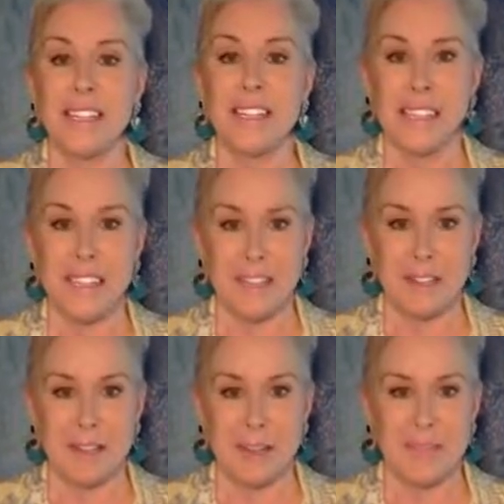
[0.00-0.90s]
in the
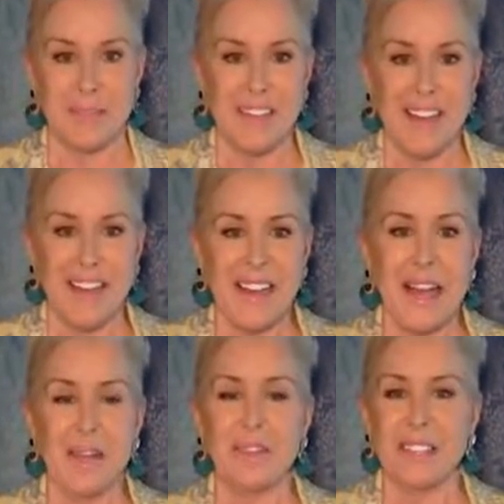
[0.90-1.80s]
kingdom
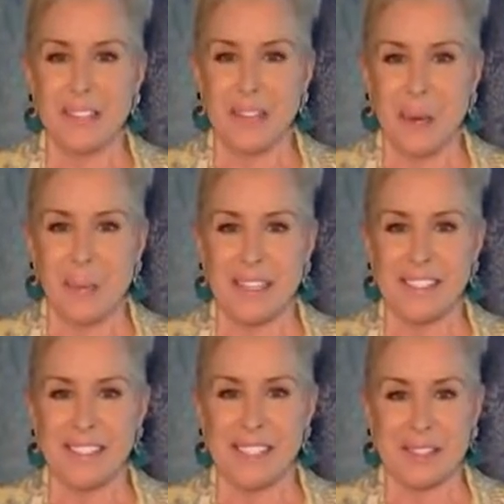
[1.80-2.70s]
and release our
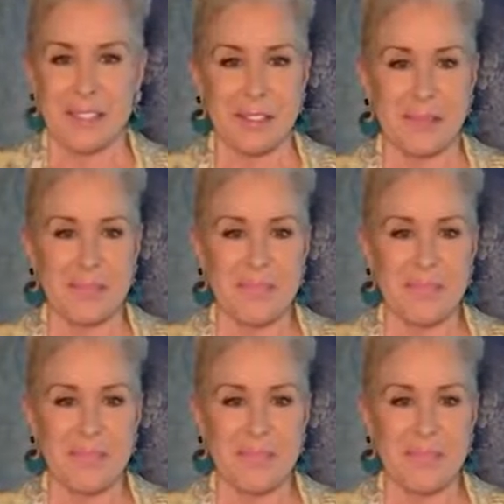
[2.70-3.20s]
blessings.